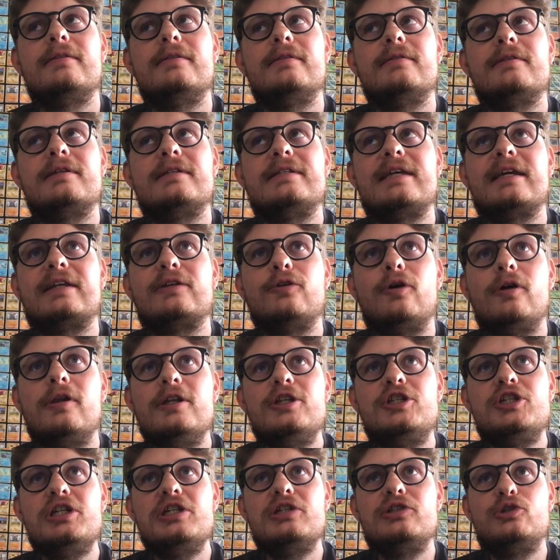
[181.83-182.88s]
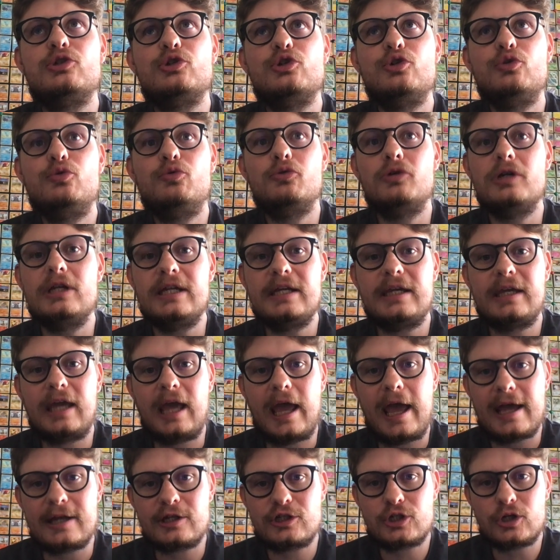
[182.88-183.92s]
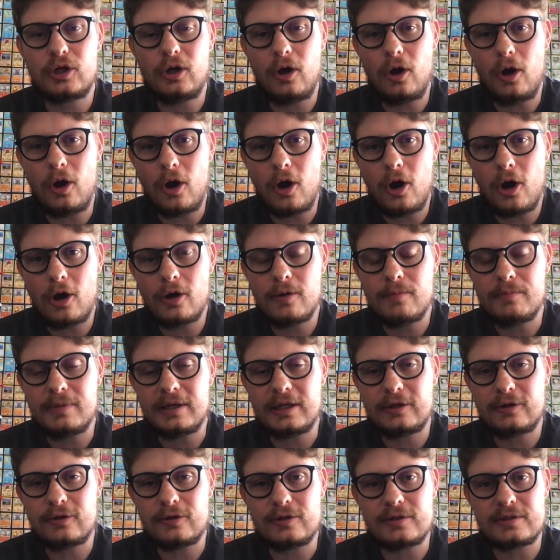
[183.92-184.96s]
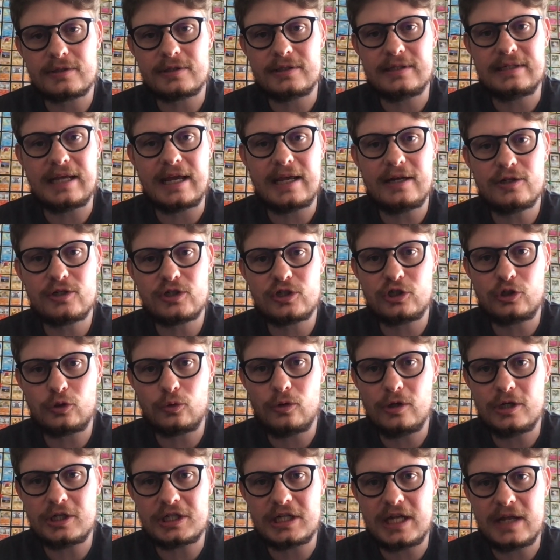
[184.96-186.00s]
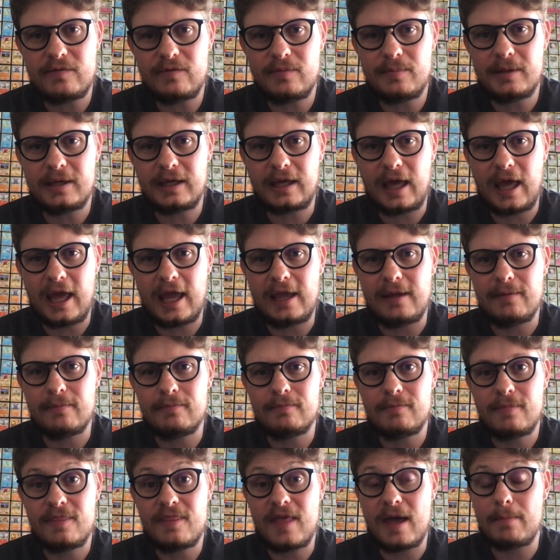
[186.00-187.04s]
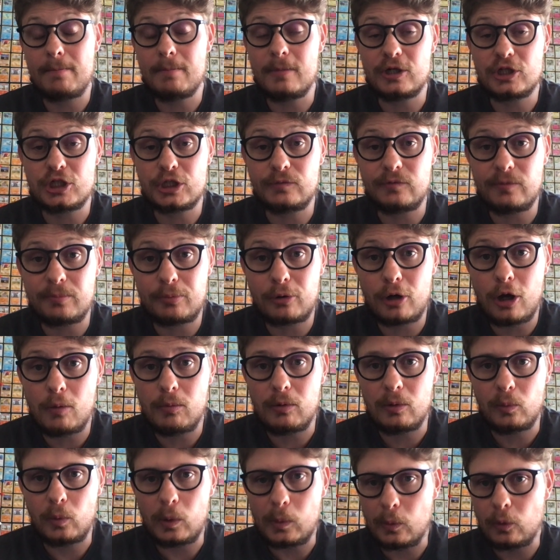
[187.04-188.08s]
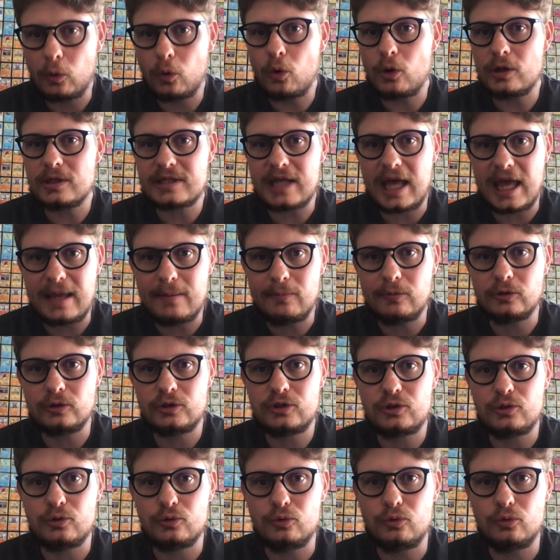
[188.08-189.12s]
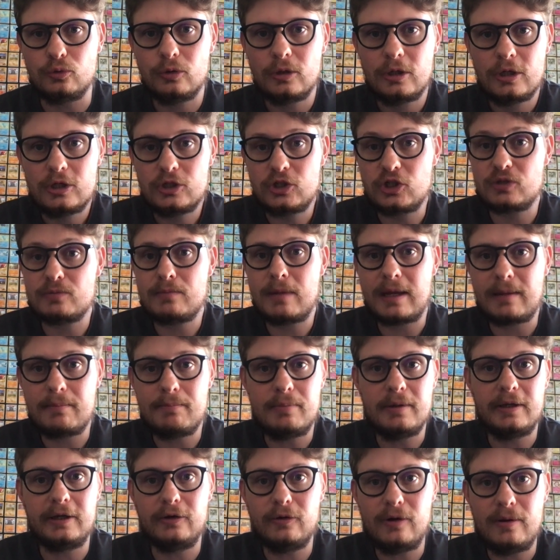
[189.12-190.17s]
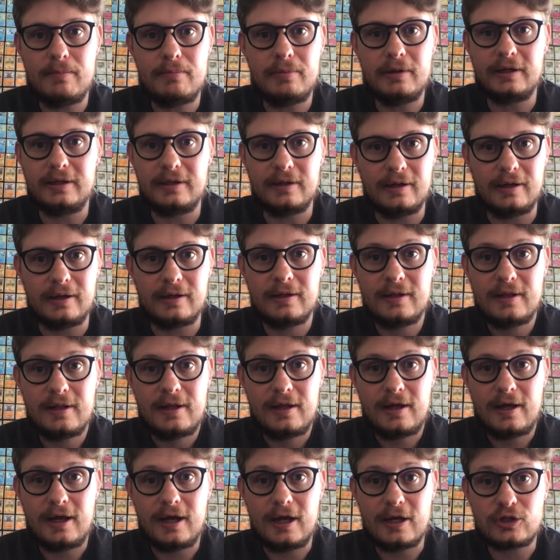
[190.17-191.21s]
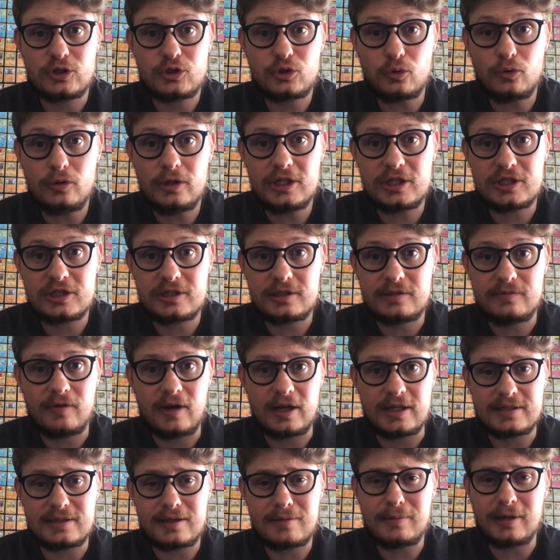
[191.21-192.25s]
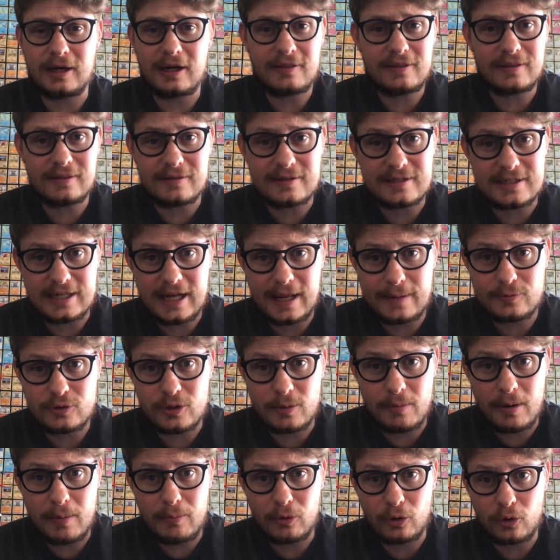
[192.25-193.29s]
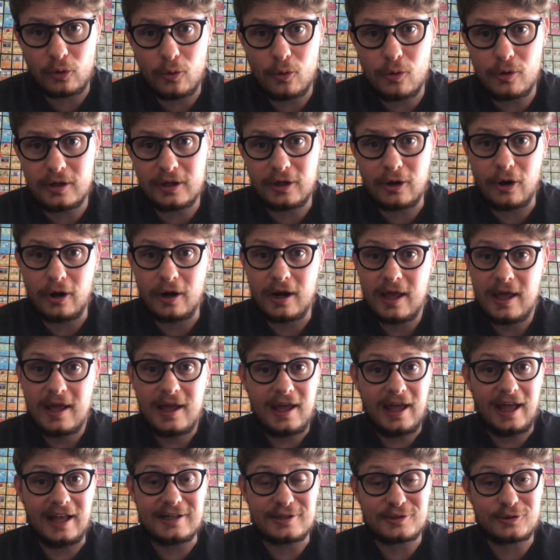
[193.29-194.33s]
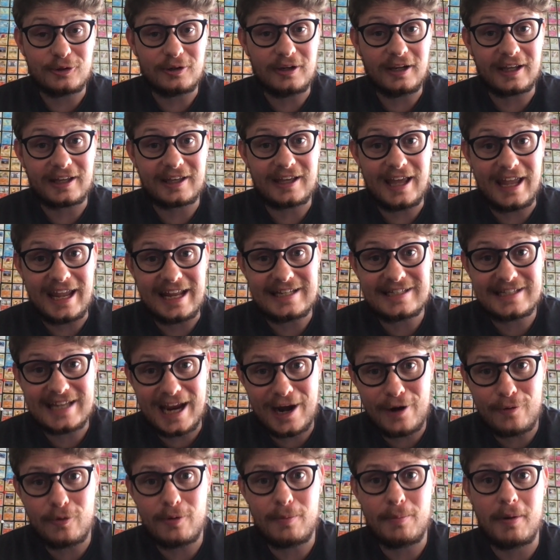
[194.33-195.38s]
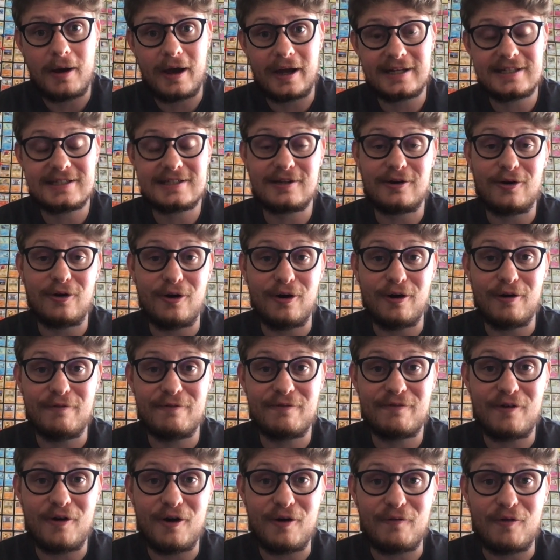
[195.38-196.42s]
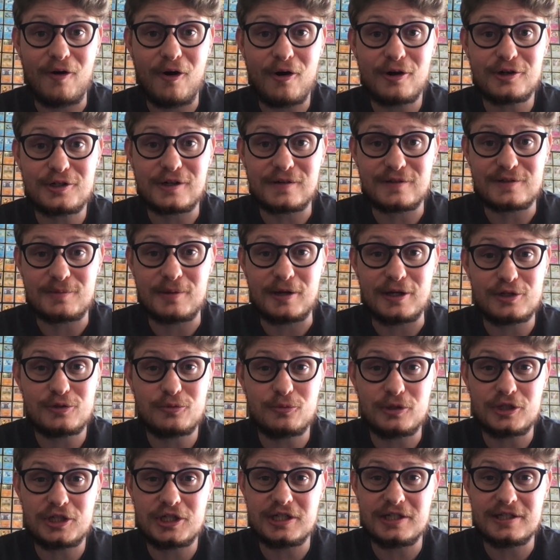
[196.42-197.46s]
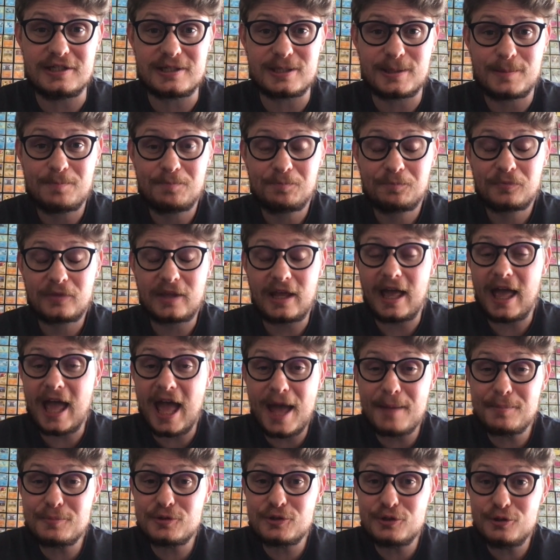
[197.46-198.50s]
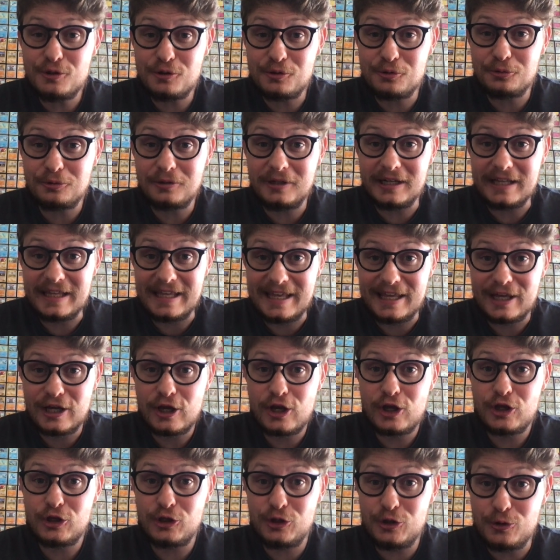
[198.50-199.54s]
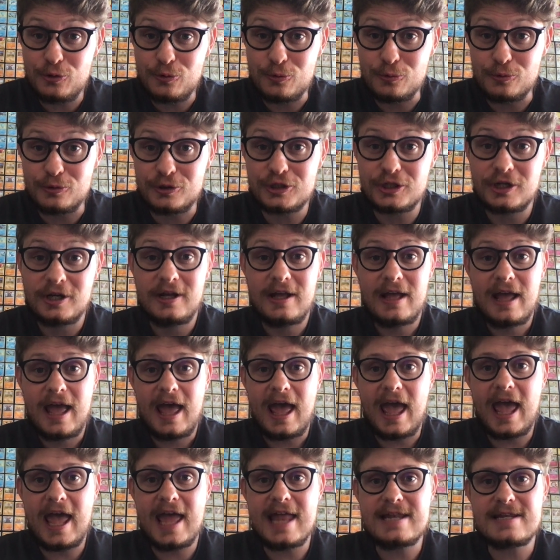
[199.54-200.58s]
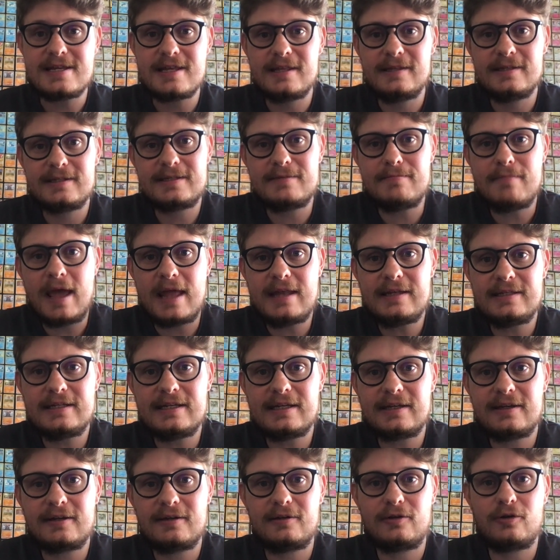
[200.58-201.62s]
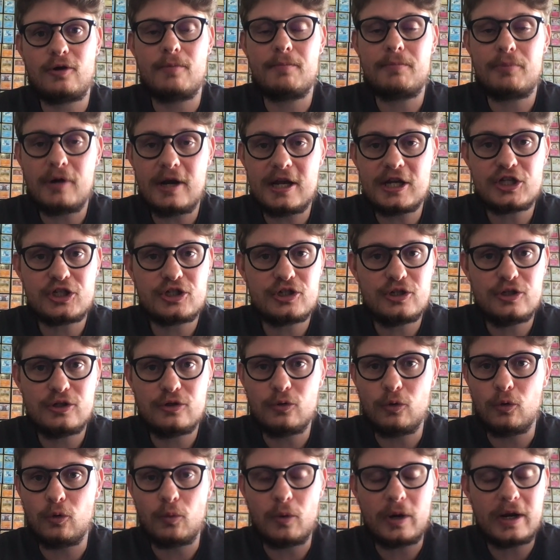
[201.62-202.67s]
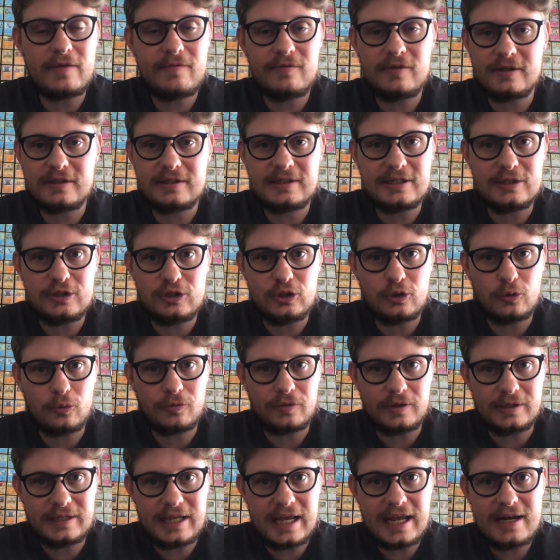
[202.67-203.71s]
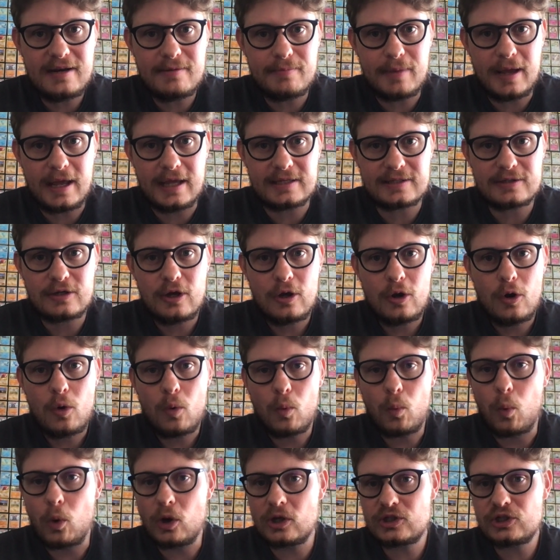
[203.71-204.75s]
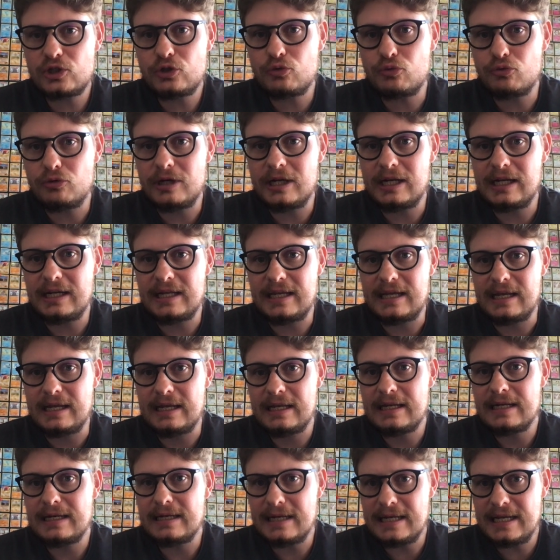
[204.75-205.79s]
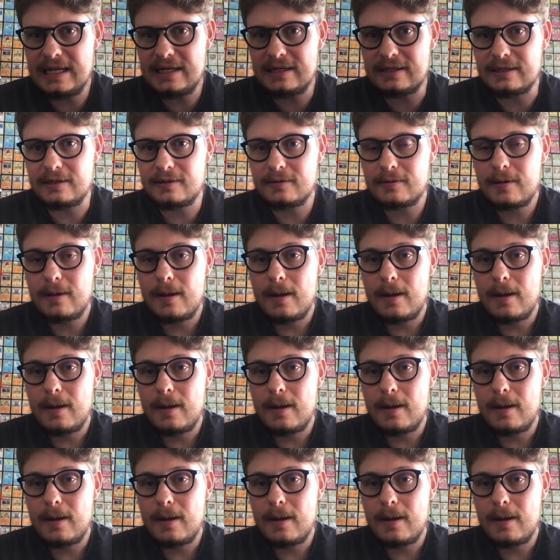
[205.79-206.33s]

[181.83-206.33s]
the technology didn't really catch on because data storage never became that much of a problem. We were always able to just make bigger and bigger uh, storage devices. I mean, I think this laptop I'm recording on has got like a terabyte of, of hard drive space, which is absolutely huge. And semantic compression or whatever it did, you know, with the database wasn't really needed.